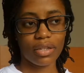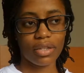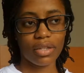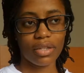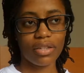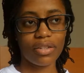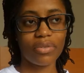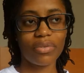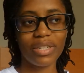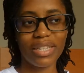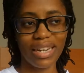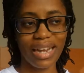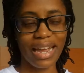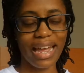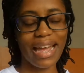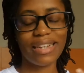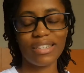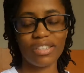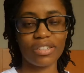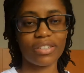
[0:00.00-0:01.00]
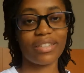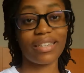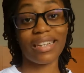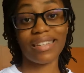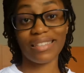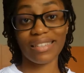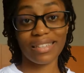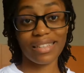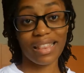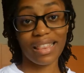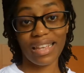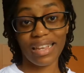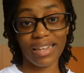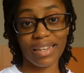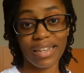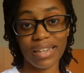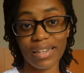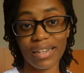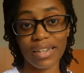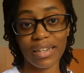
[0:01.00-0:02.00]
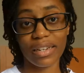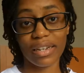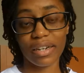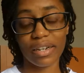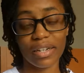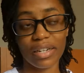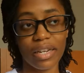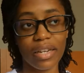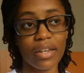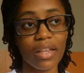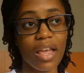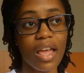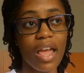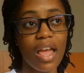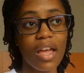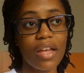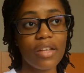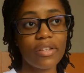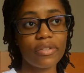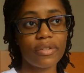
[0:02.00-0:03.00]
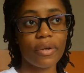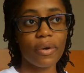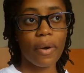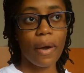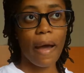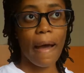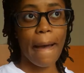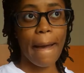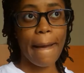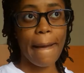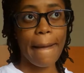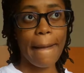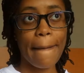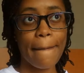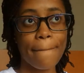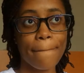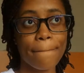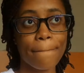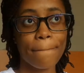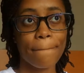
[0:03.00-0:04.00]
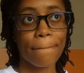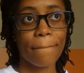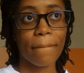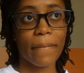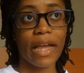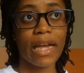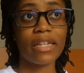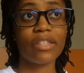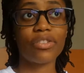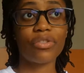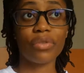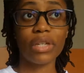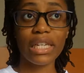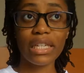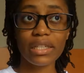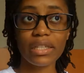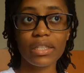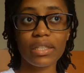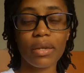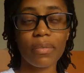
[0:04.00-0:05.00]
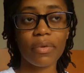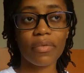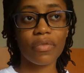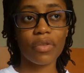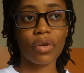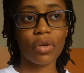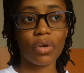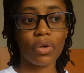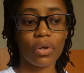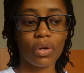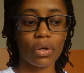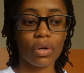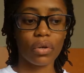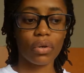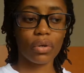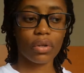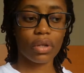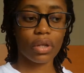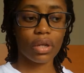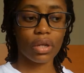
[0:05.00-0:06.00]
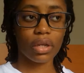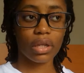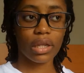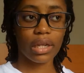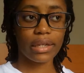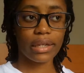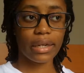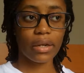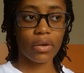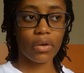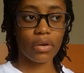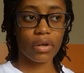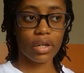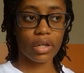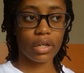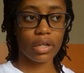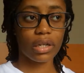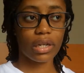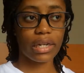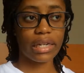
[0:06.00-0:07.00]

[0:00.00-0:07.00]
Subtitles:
You know when your head just isn't thinking clearly. So I drink some of the Coca-Cola that I ordered.